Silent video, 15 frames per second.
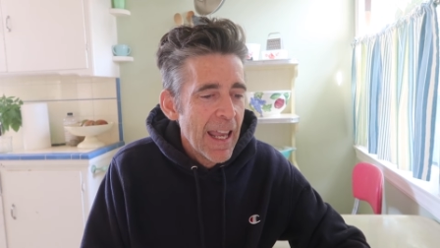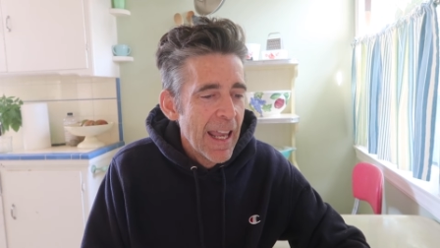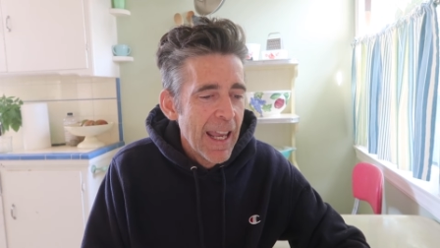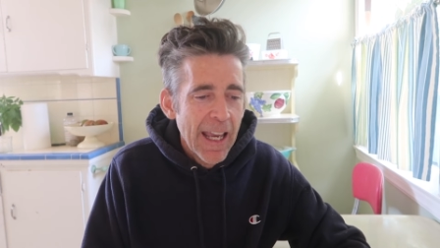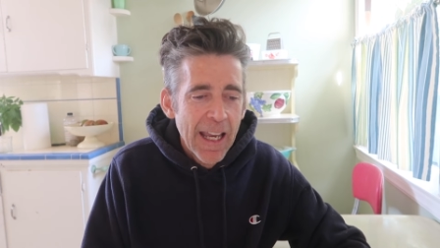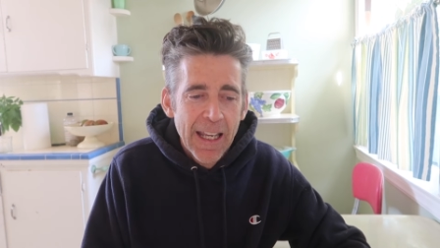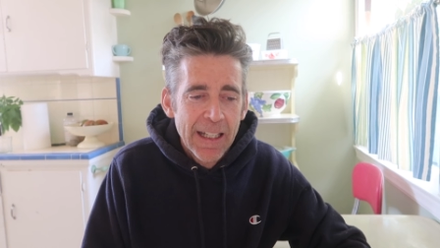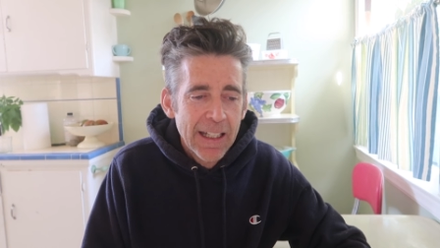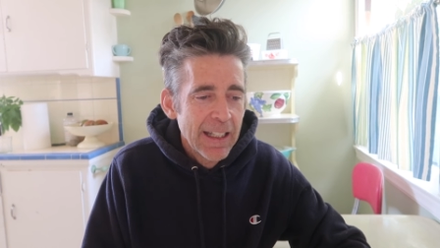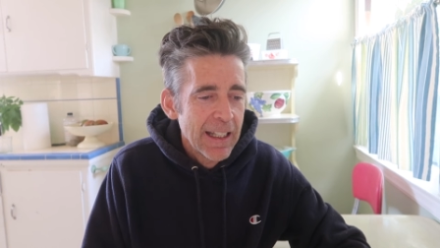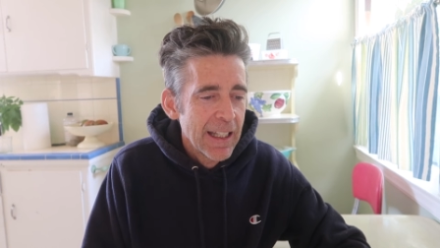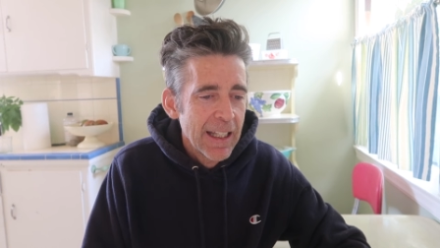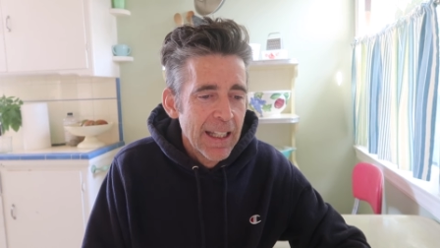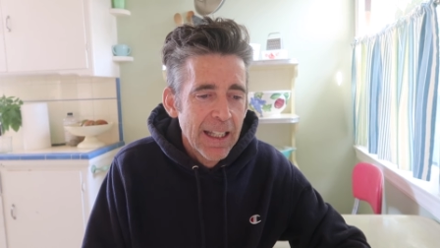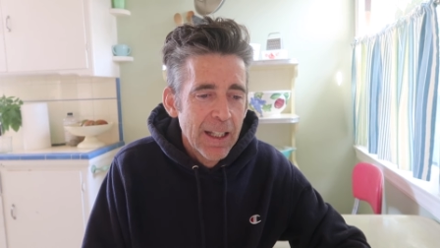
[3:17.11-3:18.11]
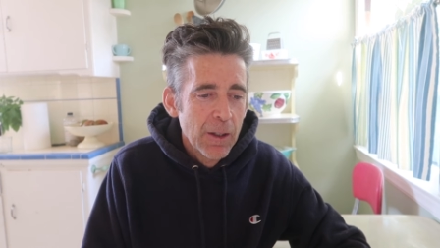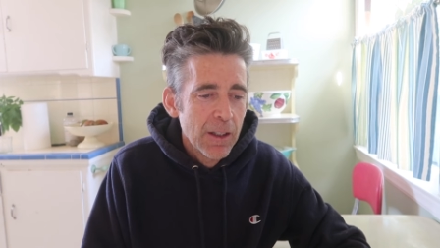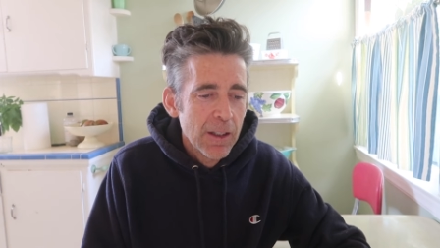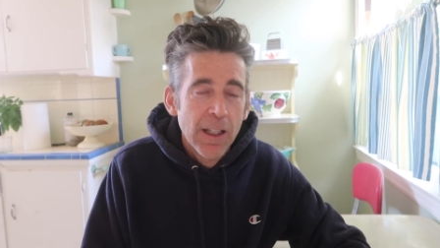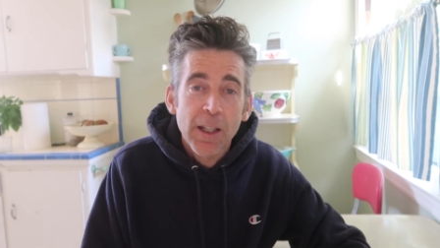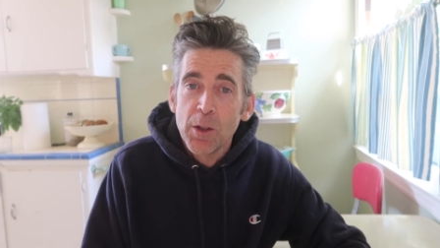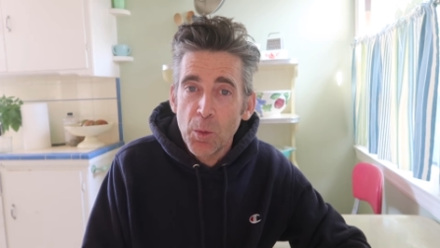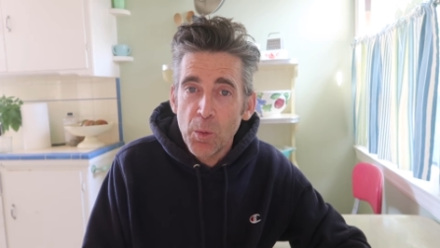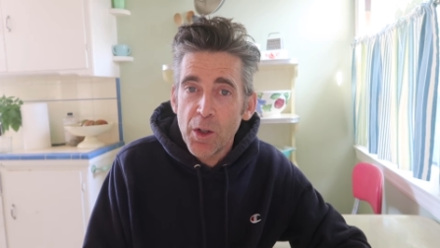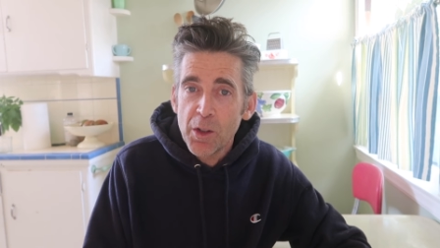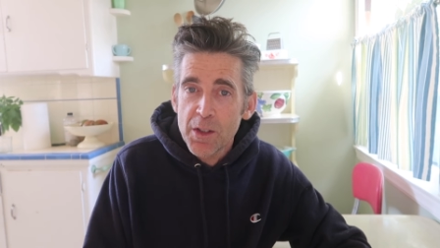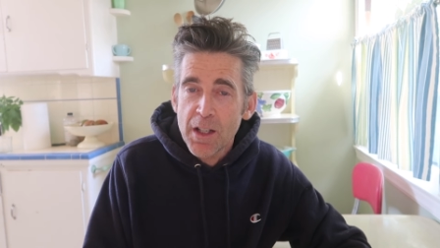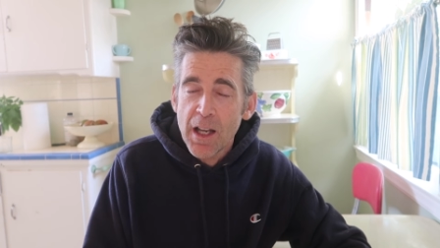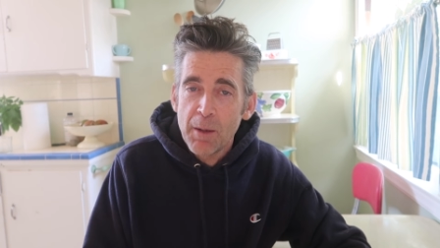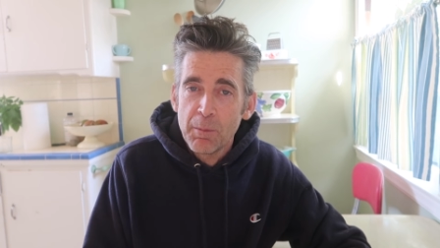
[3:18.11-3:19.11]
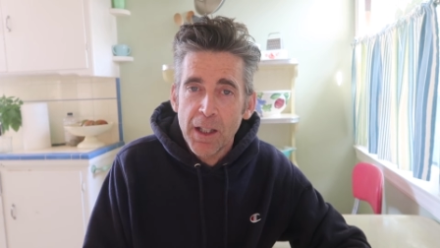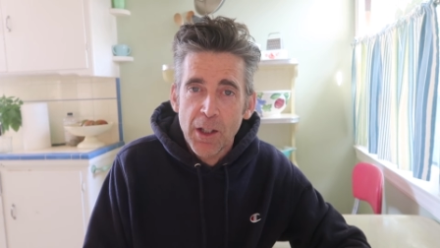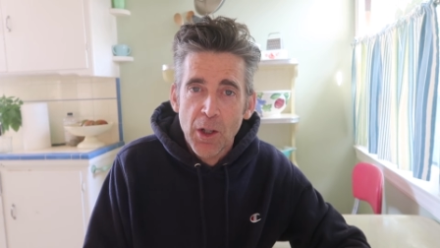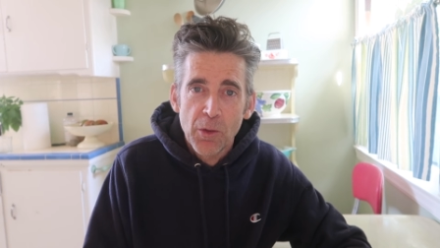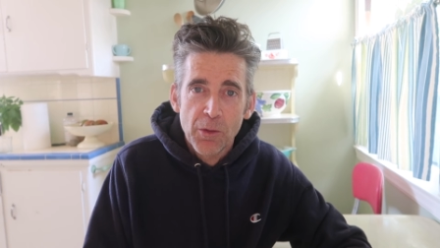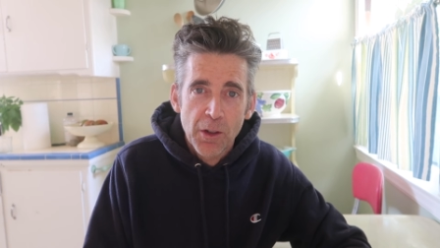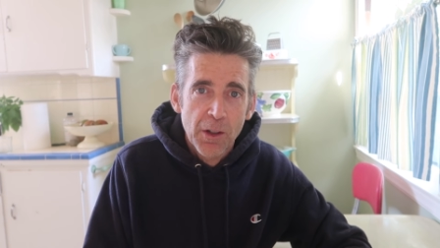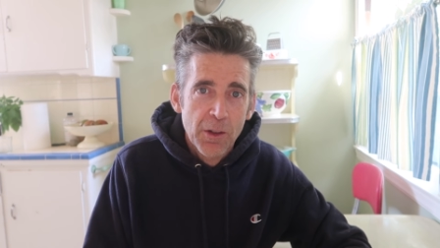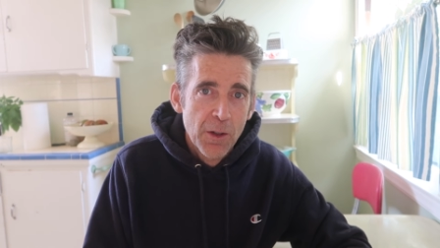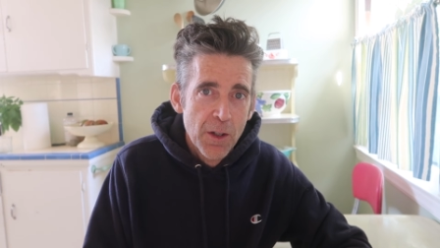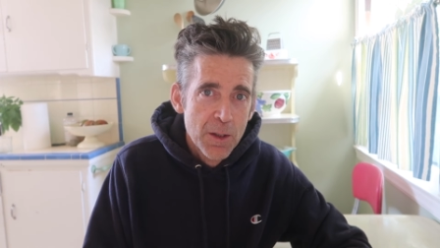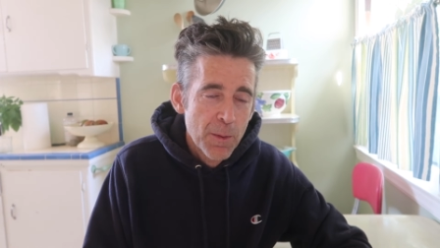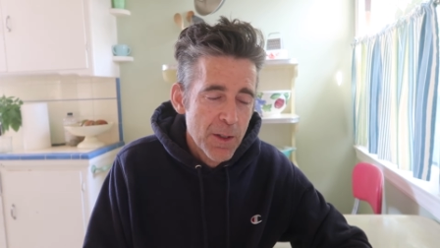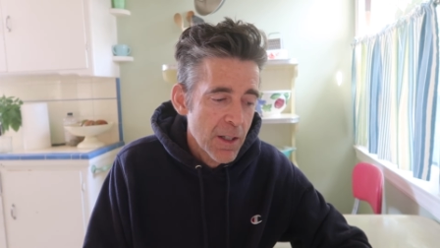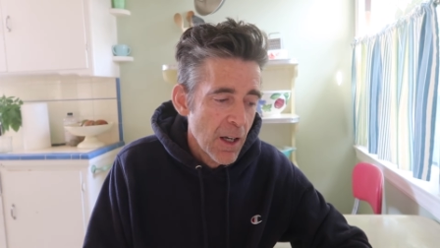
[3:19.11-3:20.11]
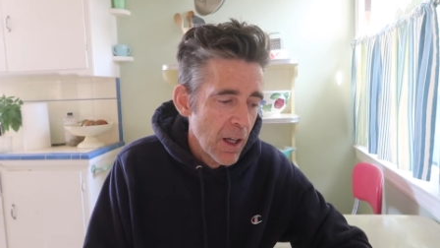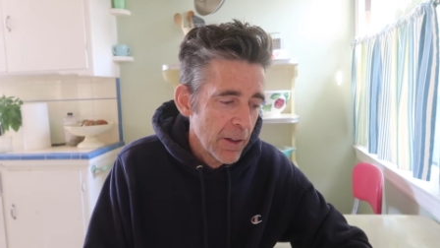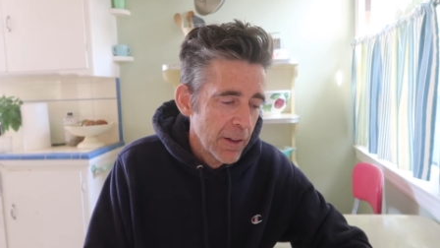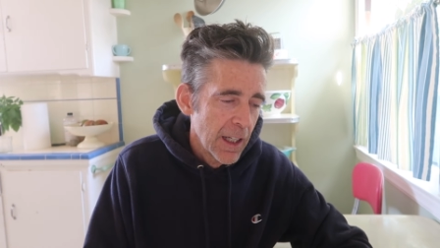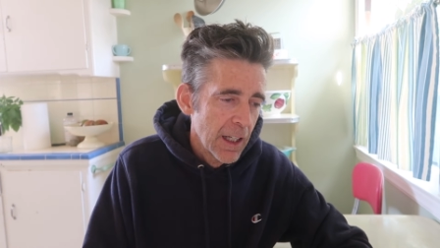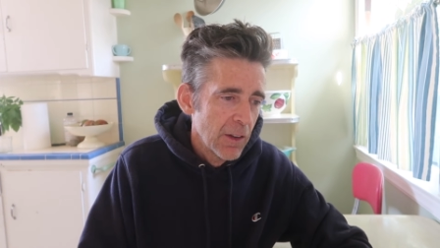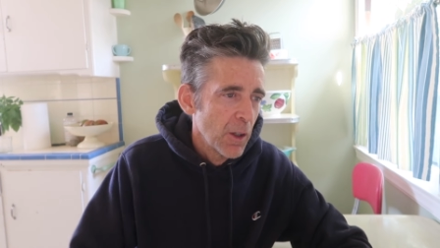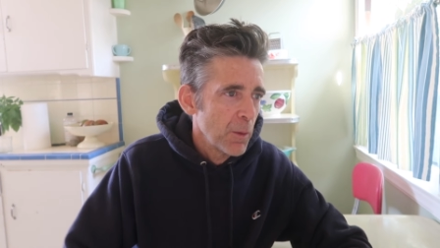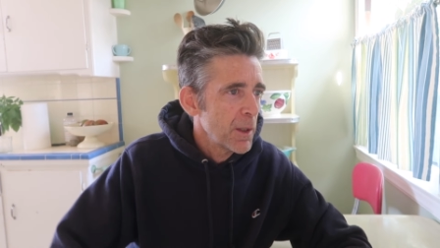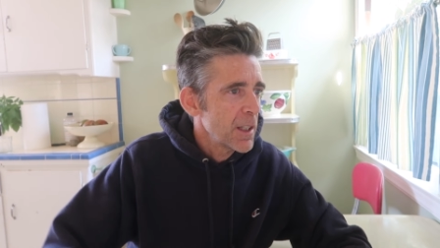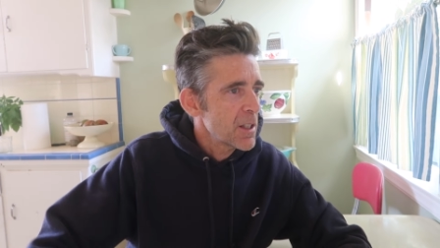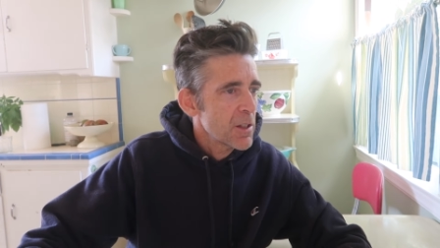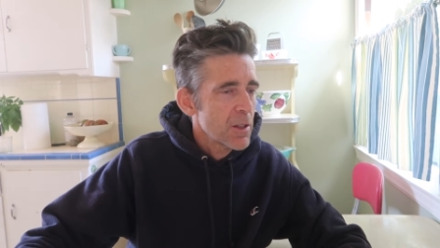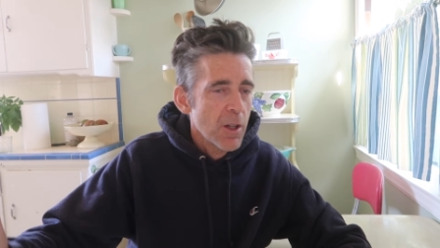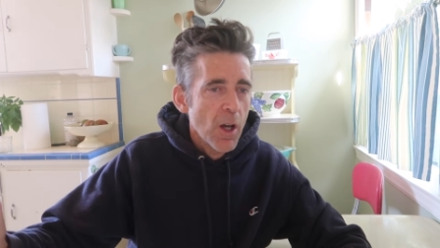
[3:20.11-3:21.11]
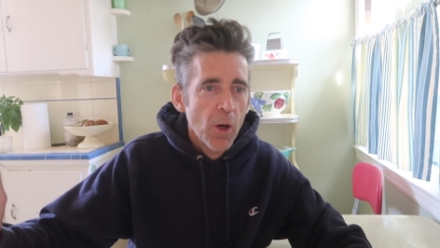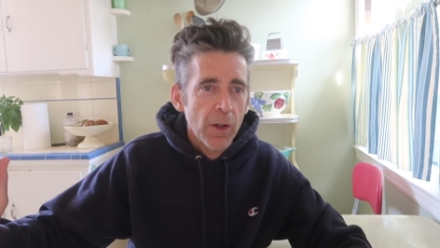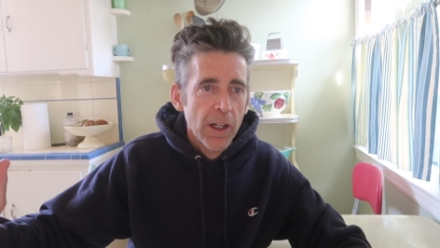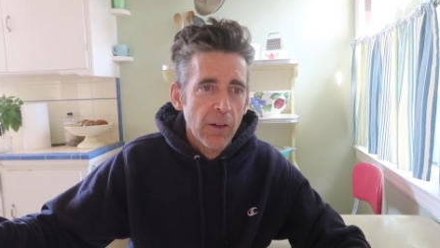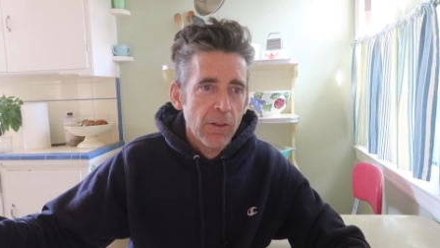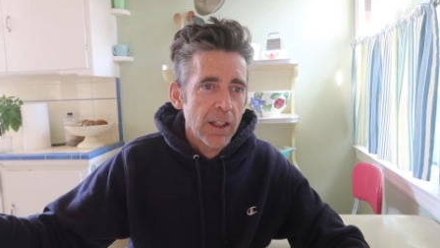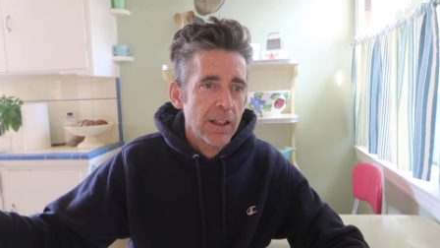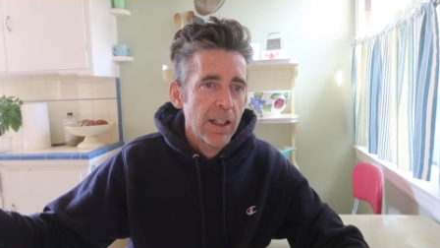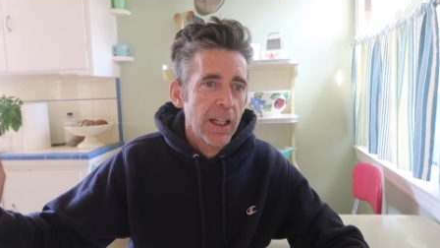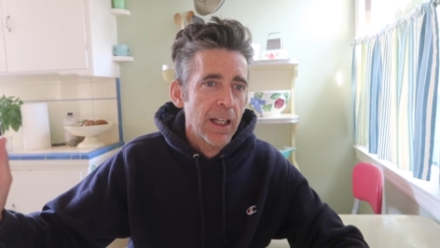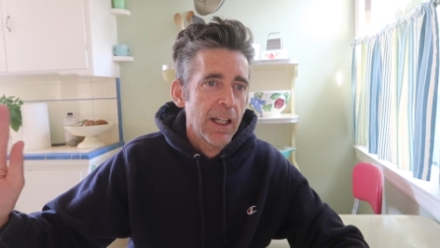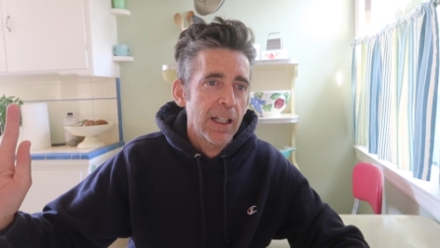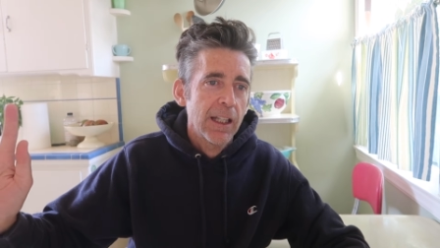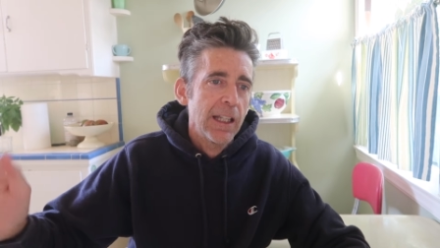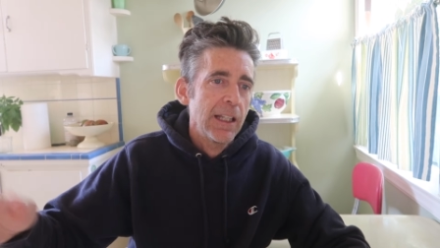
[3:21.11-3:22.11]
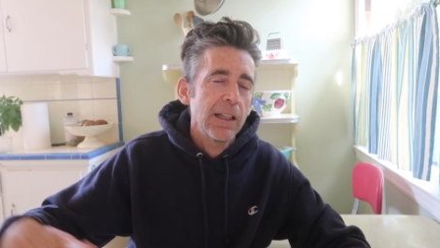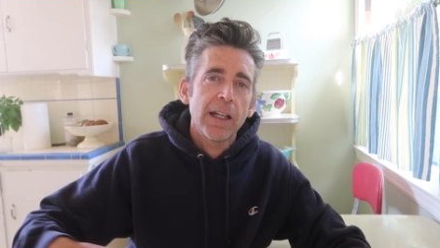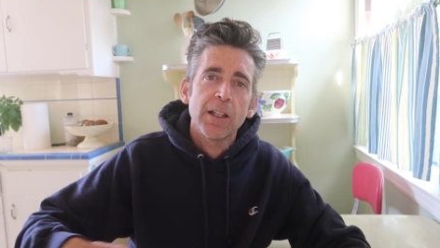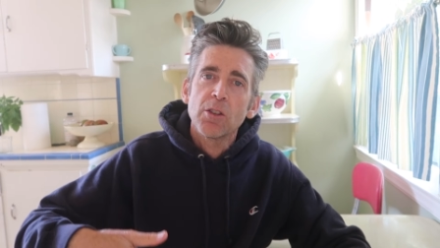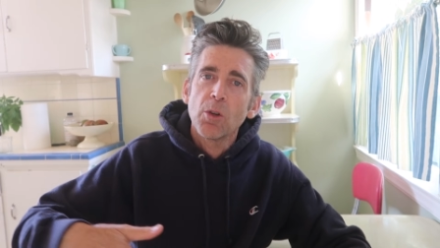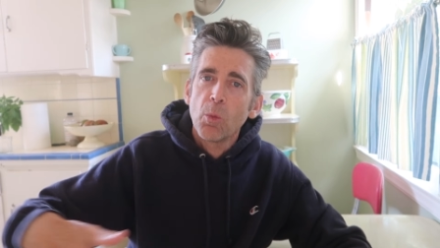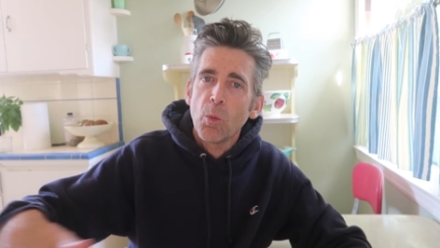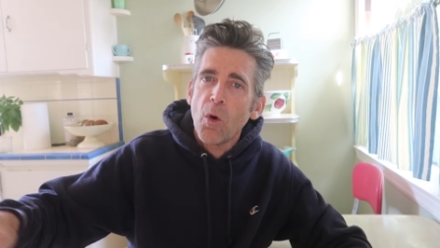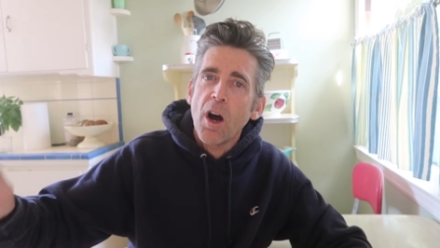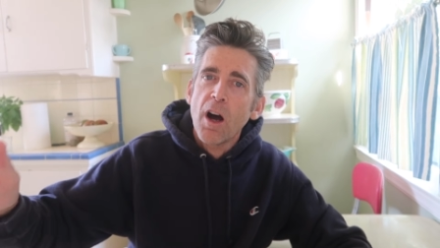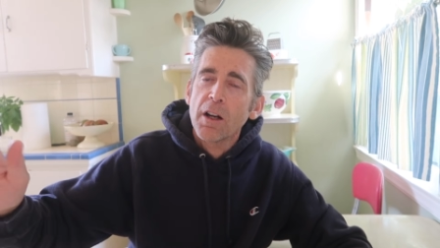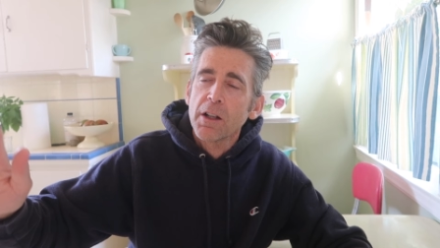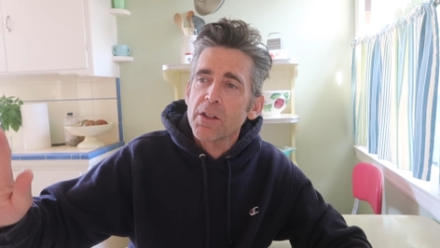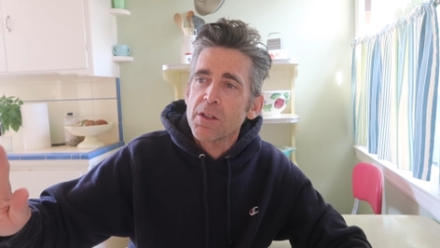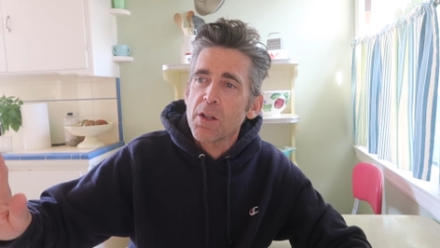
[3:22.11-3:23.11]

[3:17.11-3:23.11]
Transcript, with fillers: and in the wintertime, like over a Christmas holiday, and there'd be snow and everything, and he liked to walk.